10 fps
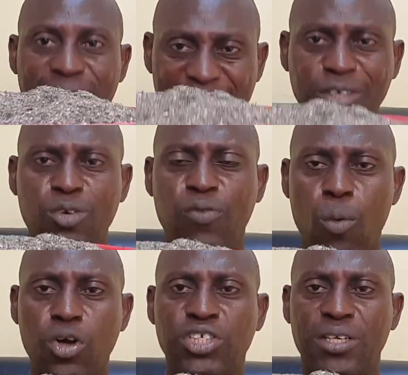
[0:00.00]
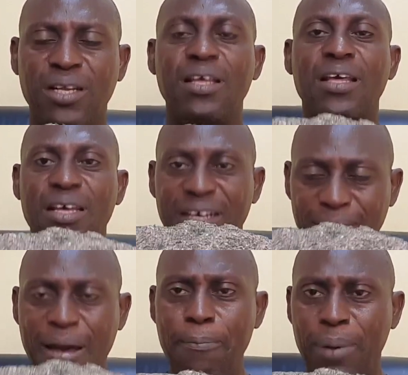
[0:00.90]
Thank you for watching.
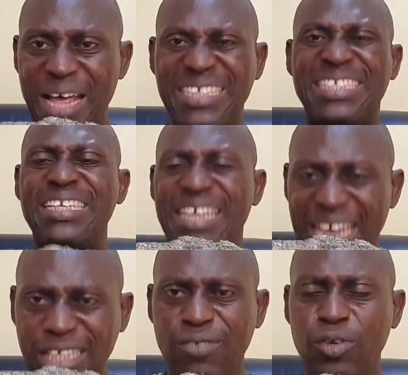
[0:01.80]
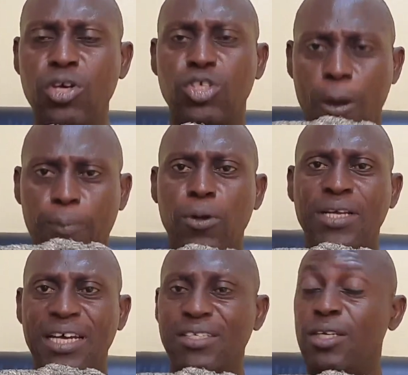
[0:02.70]
Remain blessed till the next video is
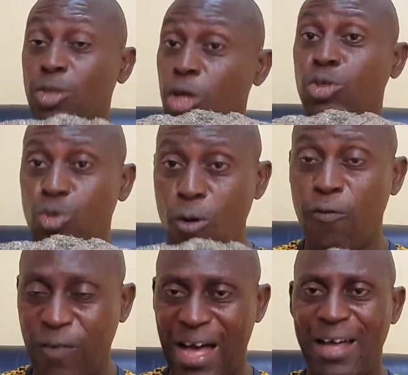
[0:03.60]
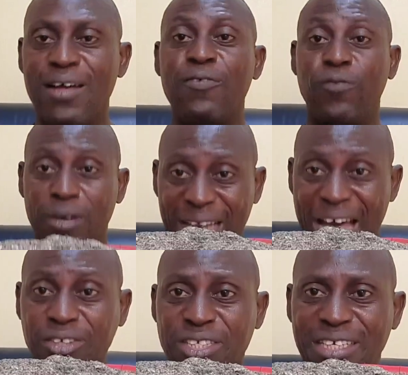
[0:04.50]
uploaded. Don't go far. For
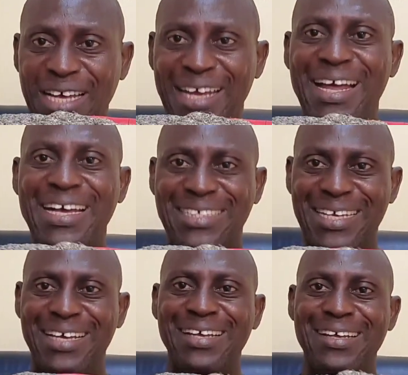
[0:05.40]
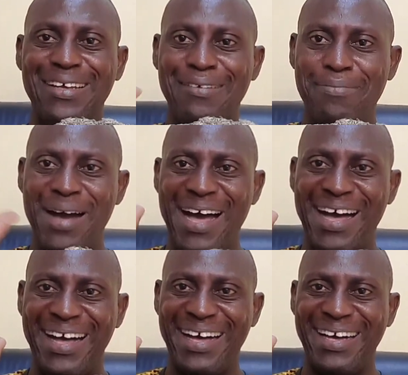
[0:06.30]
now, till then, I say
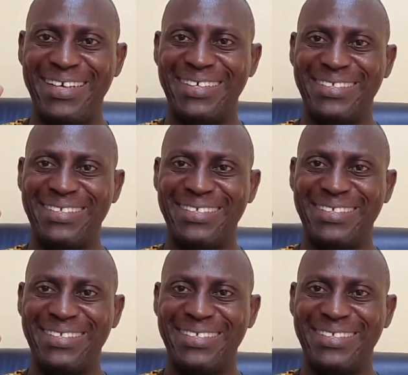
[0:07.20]
bye.